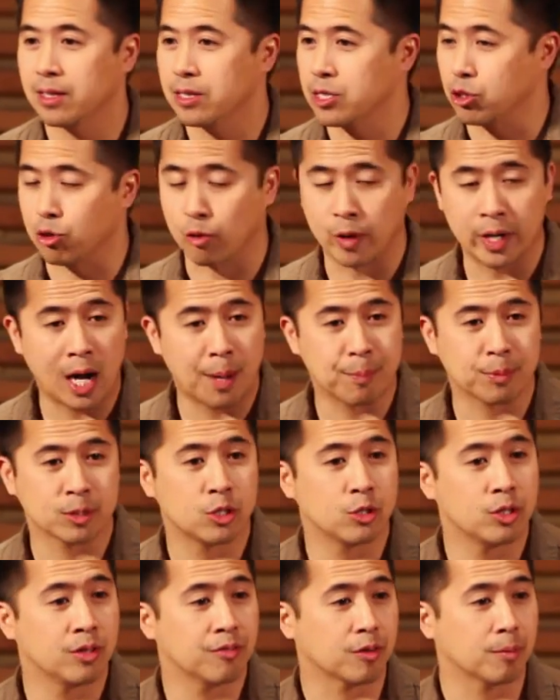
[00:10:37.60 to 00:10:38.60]
This is a great
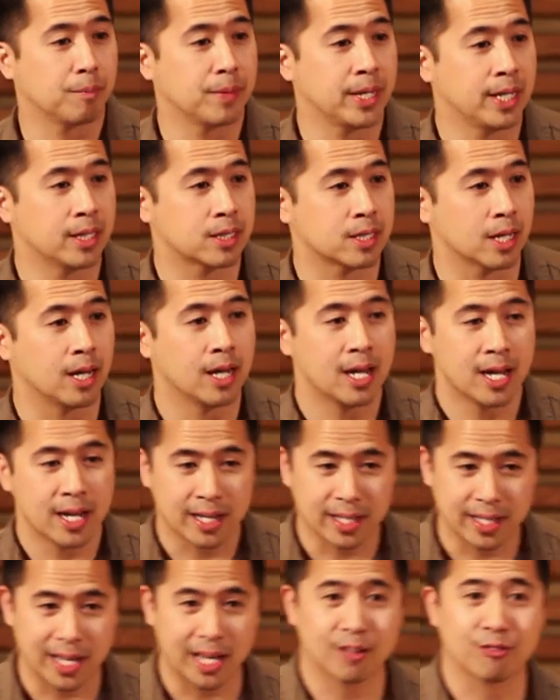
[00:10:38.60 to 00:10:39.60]
opportunity for me to
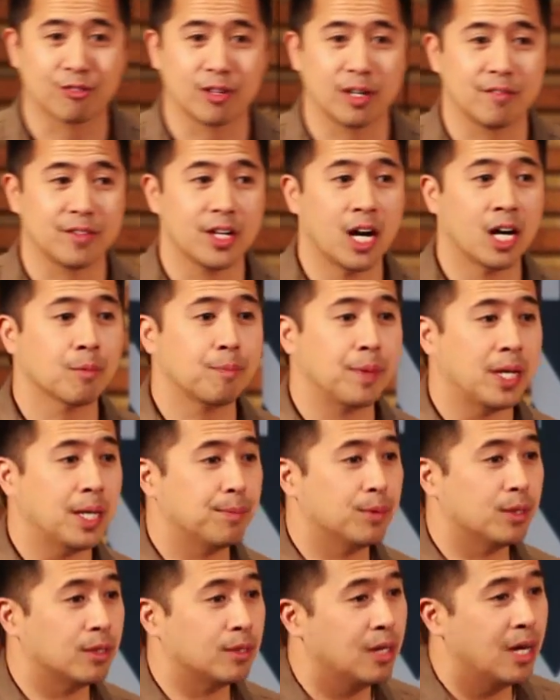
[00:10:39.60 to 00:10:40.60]
get in front of young
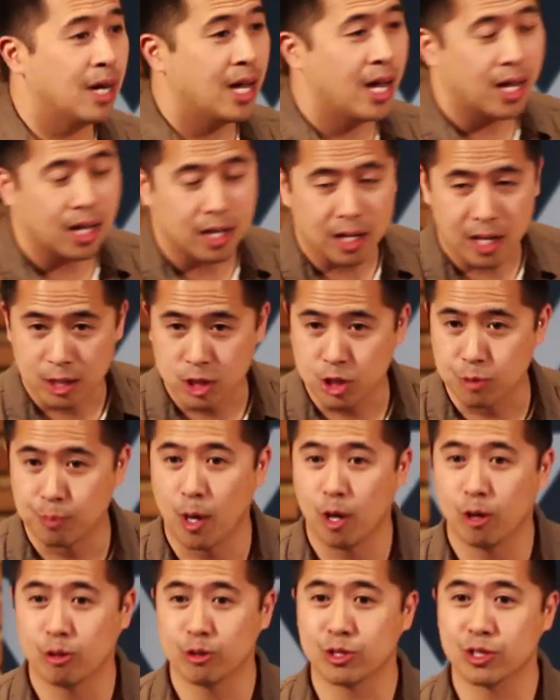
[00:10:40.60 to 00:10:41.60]
people,
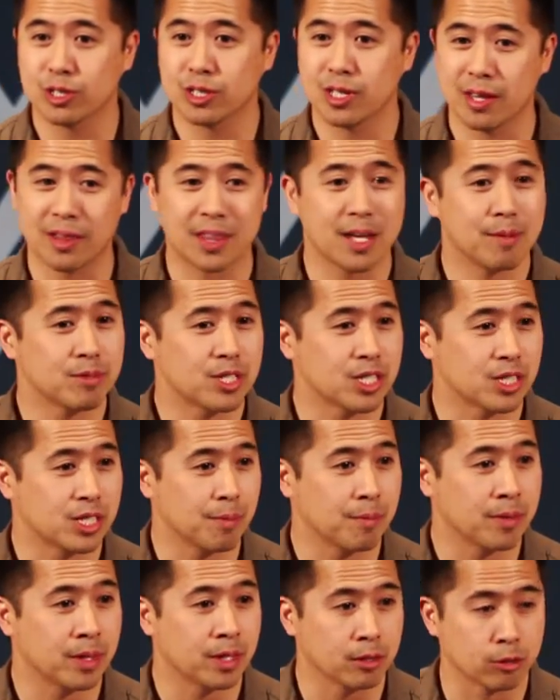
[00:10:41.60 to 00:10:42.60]
exposed them to
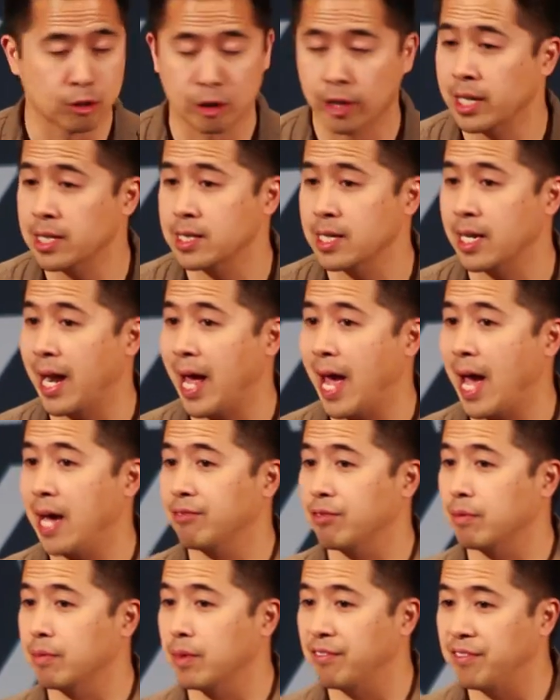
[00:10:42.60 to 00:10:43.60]
some of the learnings that I
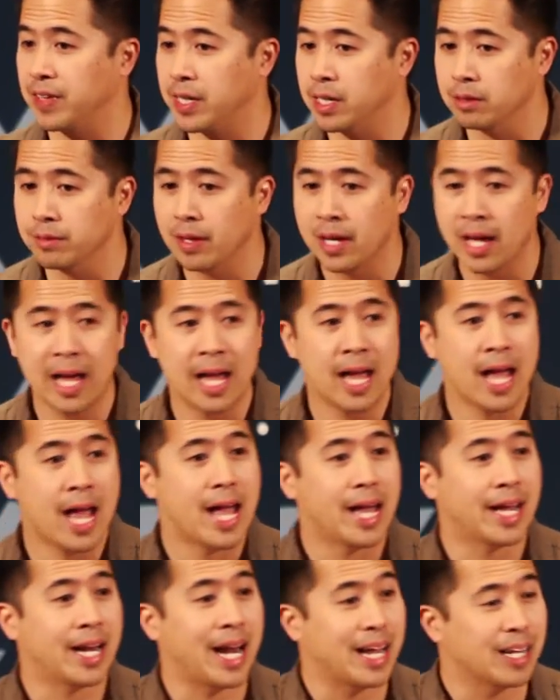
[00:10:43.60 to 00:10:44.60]
had from the field,
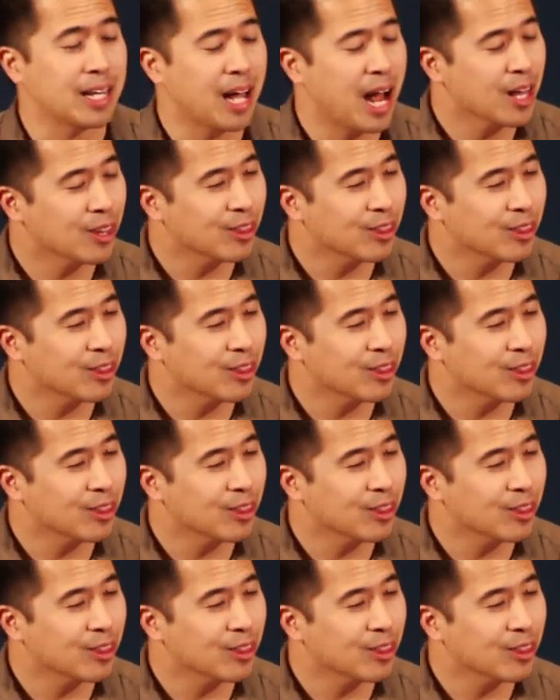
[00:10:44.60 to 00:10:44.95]
and I